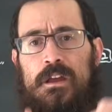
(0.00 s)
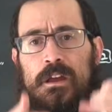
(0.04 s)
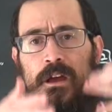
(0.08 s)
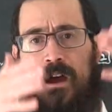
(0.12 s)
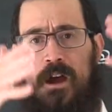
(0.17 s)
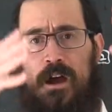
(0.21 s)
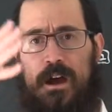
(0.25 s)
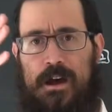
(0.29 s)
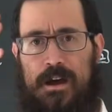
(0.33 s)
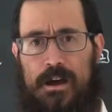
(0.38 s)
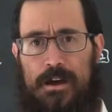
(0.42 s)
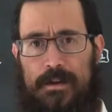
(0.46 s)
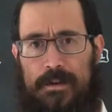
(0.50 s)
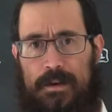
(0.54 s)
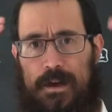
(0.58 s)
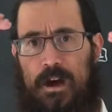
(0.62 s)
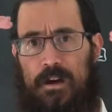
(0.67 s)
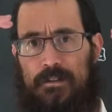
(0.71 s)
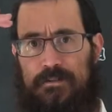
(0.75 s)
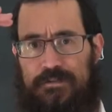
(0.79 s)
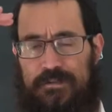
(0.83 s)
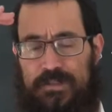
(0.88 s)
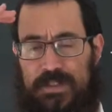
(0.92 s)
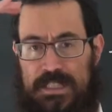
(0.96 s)

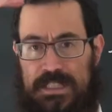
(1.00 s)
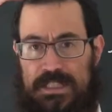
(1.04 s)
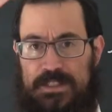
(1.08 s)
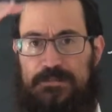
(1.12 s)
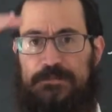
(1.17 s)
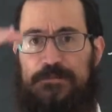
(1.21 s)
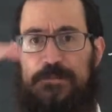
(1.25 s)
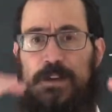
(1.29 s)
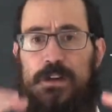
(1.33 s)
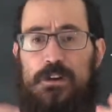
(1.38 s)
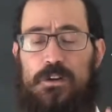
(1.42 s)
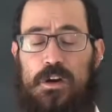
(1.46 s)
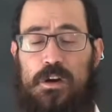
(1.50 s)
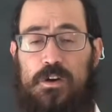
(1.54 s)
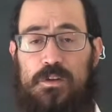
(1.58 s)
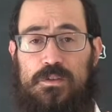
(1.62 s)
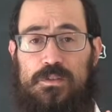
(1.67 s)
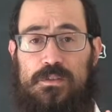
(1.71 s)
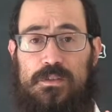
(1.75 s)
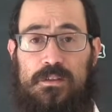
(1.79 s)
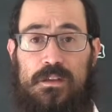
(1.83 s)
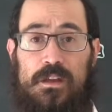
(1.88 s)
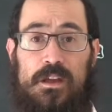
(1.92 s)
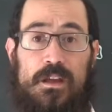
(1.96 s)

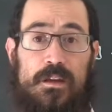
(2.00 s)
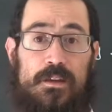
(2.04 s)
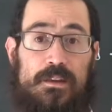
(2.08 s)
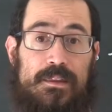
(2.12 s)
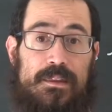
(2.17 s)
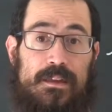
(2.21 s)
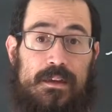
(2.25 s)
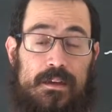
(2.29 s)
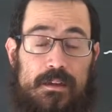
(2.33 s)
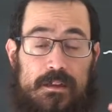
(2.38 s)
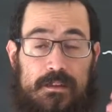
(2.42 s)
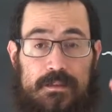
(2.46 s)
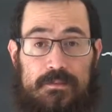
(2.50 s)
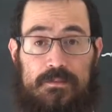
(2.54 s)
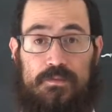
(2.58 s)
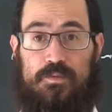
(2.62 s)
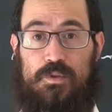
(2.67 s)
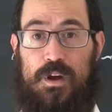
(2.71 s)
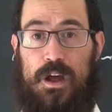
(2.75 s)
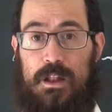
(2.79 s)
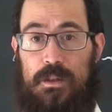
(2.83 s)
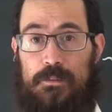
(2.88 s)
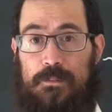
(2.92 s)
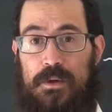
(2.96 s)
Sphirot, the
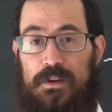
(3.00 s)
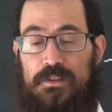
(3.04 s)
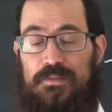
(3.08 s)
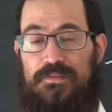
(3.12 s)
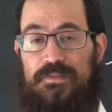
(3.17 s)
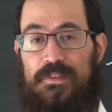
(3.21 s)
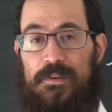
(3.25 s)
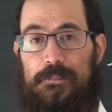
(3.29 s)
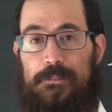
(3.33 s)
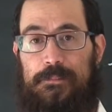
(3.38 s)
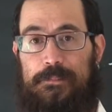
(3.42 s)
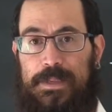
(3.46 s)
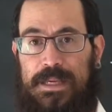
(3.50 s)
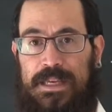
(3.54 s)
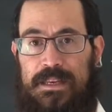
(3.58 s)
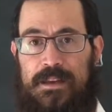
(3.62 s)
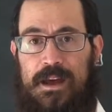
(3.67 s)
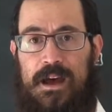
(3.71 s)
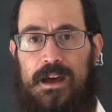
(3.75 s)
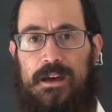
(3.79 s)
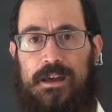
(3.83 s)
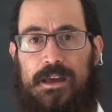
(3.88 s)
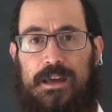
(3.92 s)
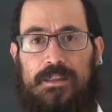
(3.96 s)
realm of
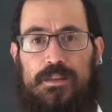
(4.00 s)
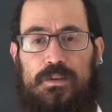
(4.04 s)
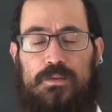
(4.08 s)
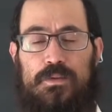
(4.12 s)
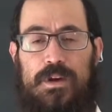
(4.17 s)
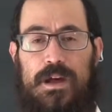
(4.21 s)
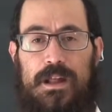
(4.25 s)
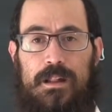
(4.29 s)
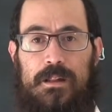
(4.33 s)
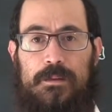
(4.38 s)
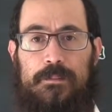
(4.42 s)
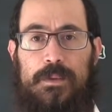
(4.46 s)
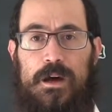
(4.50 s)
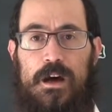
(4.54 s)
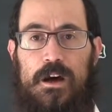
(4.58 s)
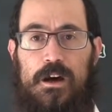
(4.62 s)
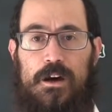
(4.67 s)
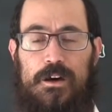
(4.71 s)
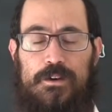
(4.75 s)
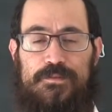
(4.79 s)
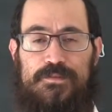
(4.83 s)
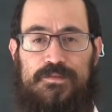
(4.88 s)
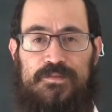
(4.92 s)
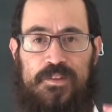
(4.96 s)
Bina and the realm
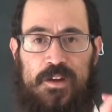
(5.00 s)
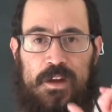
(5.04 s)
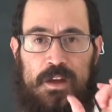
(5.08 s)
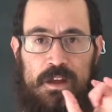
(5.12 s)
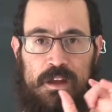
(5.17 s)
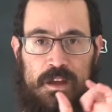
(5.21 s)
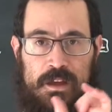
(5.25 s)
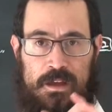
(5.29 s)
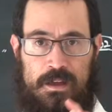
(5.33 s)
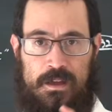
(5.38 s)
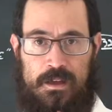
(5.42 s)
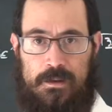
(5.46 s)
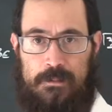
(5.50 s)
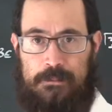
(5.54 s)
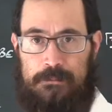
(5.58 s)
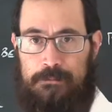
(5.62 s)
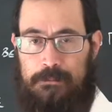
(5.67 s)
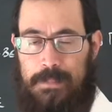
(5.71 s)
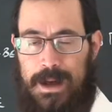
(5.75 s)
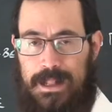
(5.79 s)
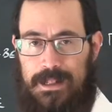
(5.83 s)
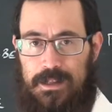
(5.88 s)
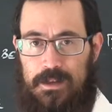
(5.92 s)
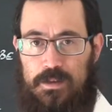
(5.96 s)
of
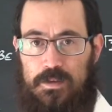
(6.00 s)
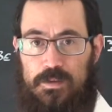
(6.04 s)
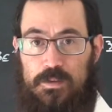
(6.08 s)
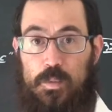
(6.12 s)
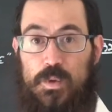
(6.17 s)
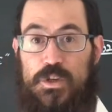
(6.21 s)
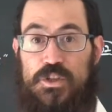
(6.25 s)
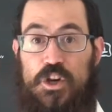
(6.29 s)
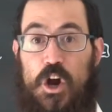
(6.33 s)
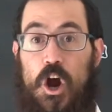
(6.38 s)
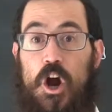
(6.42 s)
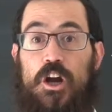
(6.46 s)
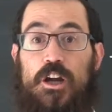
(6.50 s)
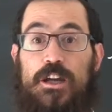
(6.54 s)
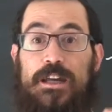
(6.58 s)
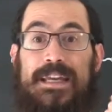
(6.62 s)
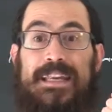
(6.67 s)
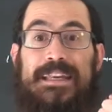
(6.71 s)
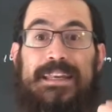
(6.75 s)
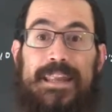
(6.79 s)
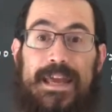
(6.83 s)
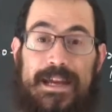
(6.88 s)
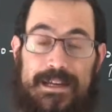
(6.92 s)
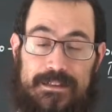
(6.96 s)
Malchut, which are
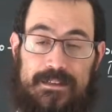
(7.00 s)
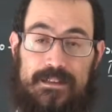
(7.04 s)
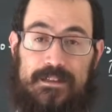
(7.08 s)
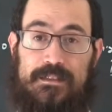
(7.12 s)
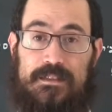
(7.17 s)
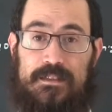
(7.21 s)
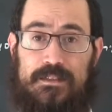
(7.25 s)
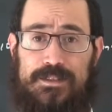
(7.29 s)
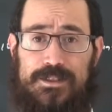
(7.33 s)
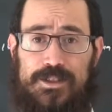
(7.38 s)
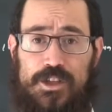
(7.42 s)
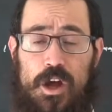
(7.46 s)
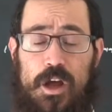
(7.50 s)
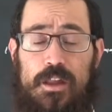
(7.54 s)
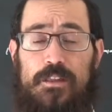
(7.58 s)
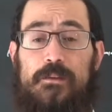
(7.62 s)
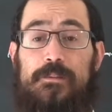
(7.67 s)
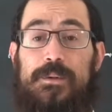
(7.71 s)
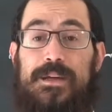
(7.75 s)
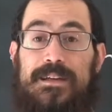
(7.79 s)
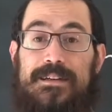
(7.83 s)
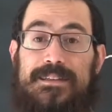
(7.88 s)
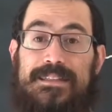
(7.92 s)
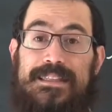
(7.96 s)
connected to each
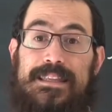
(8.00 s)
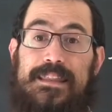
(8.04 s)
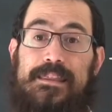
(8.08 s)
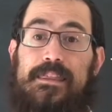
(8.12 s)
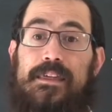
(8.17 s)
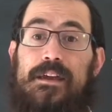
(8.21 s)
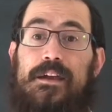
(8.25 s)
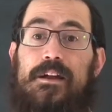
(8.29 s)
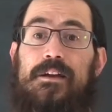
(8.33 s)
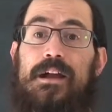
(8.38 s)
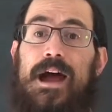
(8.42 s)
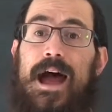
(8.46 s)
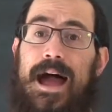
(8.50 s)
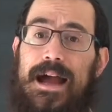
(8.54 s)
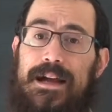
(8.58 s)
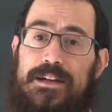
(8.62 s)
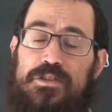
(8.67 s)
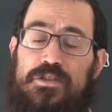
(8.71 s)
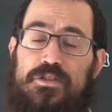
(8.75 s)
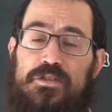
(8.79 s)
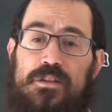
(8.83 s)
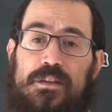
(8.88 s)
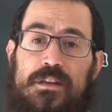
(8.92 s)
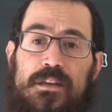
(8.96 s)
other because they're
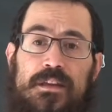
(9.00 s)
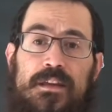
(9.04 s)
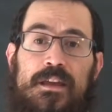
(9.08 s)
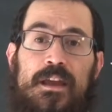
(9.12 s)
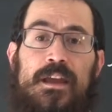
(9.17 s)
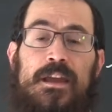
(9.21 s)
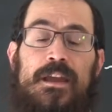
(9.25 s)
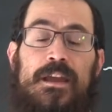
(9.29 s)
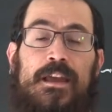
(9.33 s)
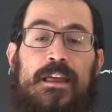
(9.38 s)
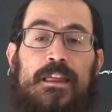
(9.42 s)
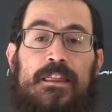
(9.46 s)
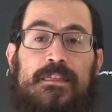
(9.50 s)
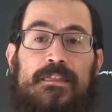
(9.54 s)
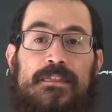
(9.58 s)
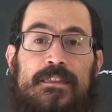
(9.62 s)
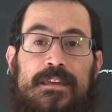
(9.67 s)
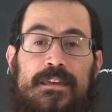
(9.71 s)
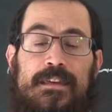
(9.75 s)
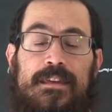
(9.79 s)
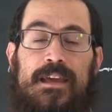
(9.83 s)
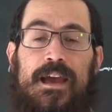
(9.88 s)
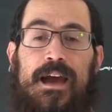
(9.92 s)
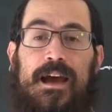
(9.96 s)
actually
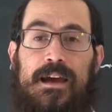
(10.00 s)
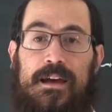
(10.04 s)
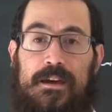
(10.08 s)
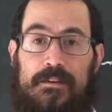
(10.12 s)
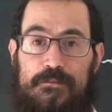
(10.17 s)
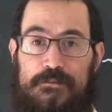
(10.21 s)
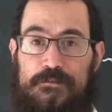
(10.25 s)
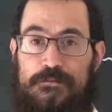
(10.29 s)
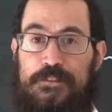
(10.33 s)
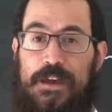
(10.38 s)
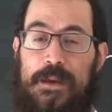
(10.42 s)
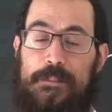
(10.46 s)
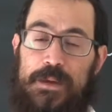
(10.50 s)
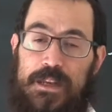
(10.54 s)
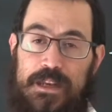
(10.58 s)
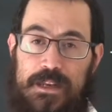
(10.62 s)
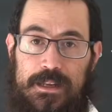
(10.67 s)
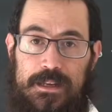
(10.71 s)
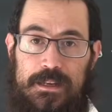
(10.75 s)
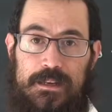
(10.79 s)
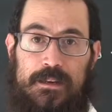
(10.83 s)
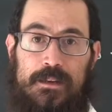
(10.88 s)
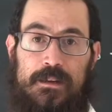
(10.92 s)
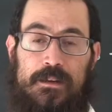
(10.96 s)
the
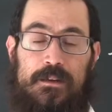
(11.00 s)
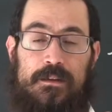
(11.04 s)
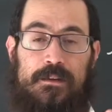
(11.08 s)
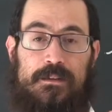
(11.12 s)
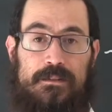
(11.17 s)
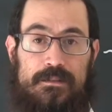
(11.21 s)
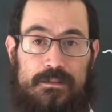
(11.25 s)
feminine